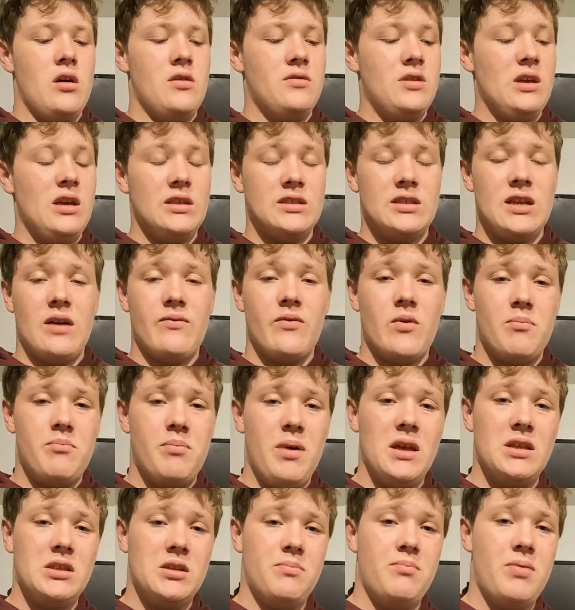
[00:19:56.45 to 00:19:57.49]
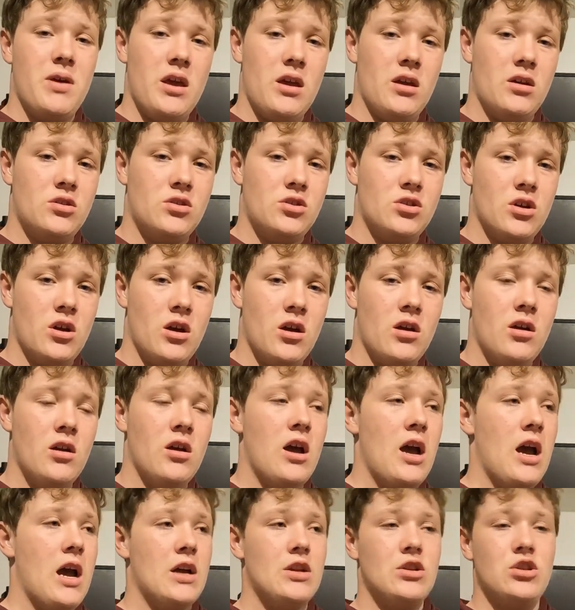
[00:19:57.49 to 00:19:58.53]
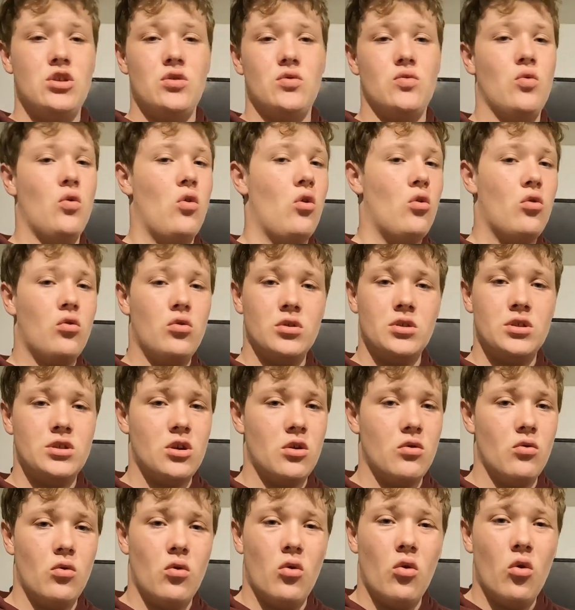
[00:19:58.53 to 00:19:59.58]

These have a better picture, and you will also